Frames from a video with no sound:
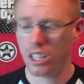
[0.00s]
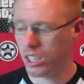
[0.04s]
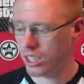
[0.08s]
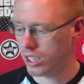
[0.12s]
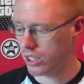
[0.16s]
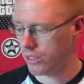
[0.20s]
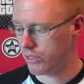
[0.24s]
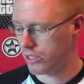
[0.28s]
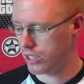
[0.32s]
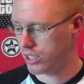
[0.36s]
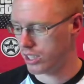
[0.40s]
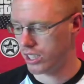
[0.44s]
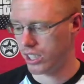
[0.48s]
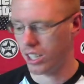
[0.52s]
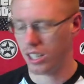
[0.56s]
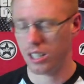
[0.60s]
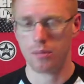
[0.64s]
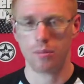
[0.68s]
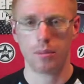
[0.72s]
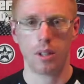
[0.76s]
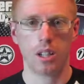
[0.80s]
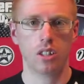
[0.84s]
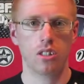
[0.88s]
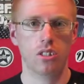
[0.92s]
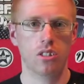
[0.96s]
There is an
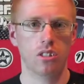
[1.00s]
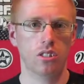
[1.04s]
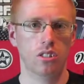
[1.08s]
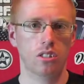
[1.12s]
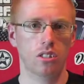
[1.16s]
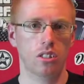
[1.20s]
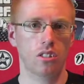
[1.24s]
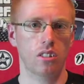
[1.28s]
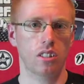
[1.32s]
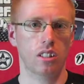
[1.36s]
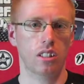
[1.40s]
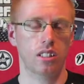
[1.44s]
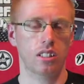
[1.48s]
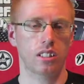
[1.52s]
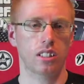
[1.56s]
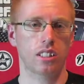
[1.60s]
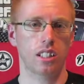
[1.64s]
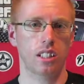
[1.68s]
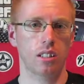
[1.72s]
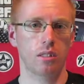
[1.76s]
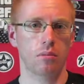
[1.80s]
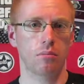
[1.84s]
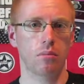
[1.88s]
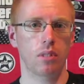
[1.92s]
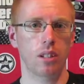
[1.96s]
animation so you can
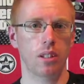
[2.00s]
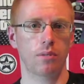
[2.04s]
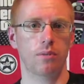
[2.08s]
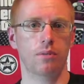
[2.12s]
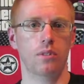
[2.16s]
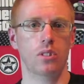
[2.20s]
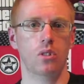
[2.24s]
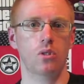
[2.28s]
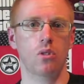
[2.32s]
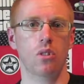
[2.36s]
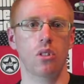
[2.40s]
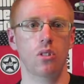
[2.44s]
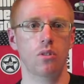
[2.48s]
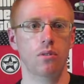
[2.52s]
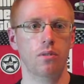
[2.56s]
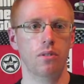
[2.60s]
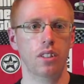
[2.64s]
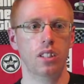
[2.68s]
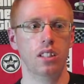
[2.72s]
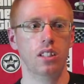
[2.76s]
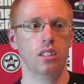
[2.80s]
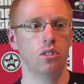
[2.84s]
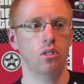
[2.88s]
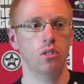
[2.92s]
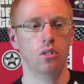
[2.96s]
see them lift the
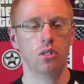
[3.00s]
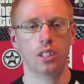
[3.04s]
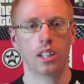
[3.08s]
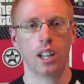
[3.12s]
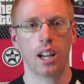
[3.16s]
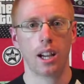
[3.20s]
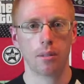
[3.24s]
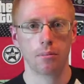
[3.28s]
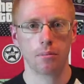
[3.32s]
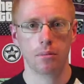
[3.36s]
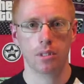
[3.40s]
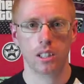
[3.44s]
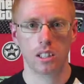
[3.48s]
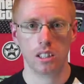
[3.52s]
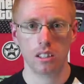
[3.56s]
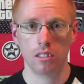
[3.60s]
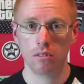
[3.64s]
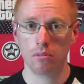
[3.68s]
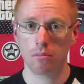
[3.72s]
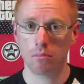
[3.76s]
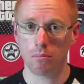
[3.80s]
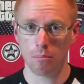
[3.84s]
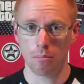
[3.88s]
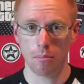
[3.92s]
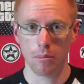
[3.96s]
trophy. Your captain,
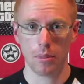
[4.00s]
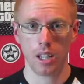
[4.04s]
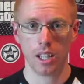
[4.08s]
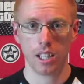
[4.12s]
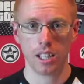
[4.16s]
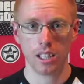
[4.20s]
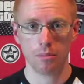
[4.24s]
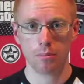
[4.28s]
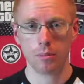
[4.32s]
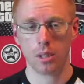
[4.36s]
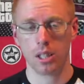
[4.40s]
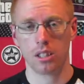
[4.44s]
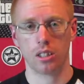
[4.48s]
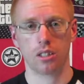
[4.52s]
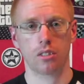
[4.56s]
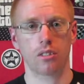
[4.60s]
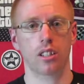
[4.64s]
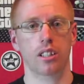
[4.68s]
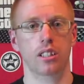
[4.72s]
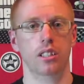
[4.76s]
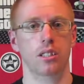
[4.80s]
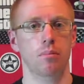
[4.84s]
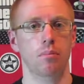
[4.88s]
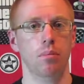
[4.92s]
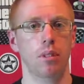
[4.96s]
me, my
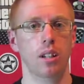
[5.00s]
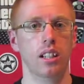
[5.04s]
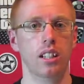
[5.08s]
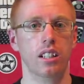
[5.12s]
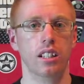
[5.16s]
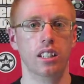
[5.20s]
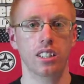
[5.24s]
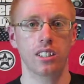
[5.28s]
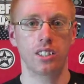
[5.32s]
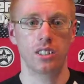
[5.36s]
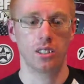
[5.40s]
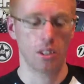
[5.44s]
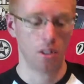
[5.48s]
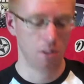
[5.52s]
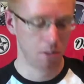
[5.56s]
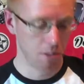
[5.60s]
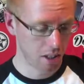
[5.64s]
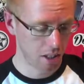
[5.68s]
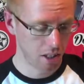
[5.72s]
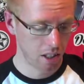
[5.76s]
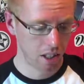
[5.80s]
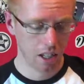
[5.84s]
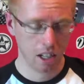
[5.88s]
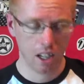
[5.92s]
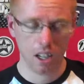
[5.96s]
creative player, can do
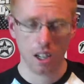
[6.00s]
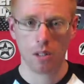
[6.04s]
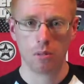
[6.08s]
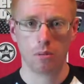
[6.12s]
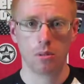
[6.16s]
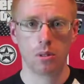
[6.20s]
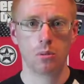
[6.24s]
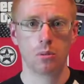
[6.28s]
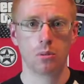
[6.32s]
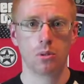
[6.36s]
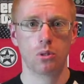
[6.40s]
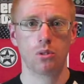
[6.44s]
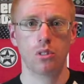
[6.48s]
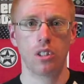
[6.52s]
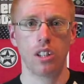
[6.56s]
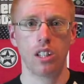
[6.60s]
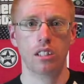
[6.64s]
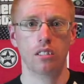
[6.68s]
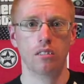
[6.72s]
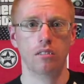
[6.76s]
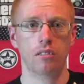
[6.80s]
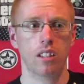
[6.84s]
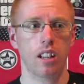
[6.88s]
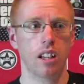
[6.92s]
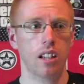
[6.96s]
it, which was
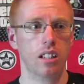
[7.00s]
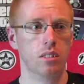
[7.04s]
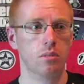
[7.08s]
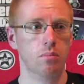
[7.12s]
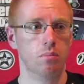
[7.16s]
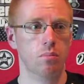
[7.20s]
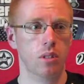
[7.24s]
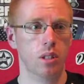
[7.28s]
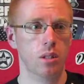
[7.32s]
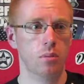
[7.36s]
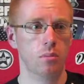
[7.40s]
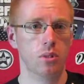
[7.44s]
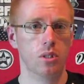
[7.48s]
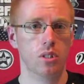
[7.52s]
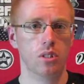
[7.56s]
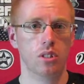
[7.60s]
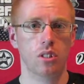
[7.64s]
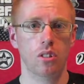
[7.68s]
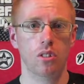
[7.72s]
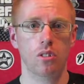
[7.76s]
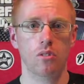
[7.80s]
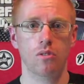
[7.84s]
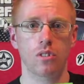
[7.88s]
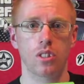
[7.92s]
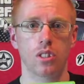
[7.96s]
great. That's pretty much the
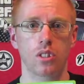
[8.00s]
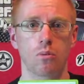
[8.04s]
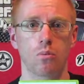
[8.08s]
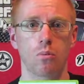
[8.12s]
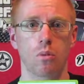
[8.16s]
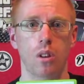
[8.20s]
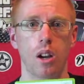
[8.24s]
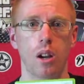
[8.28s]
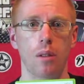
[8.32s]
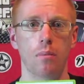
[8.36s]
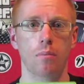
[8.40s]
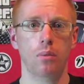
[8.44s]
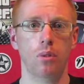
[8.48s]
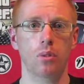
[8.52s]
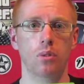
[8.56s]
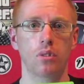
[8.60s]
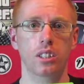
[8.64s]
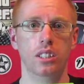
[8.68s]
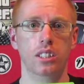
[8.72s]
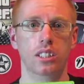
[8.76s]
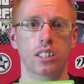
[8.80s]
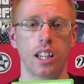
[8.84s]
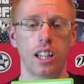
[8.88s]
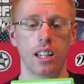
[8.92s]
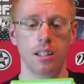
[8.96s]
only reason why I brought
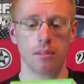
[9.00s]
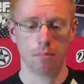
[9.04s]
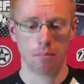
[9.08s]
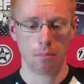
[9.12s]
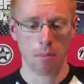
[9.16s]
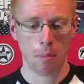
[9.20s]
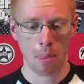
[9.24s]
this game.